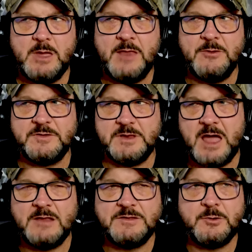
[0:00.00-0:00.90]
and there's a
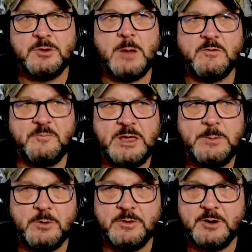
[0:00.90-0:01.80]
non-zero number of
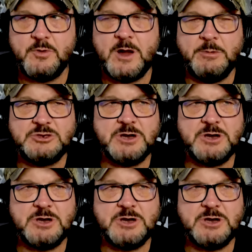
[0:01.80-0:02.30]
people that are probably